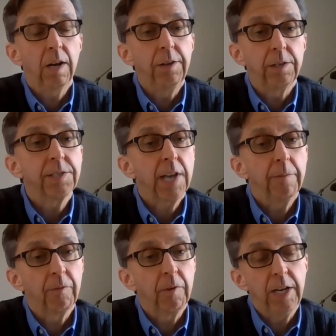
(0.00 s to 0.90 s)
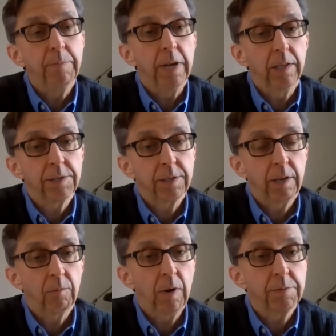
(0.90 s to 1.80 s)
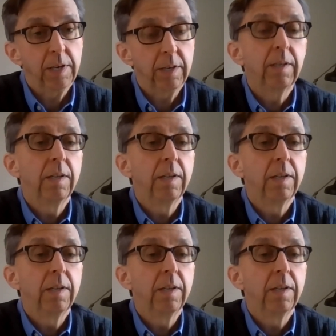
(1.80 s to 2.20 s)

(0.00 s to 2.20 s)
You can sign up for that email list on our website,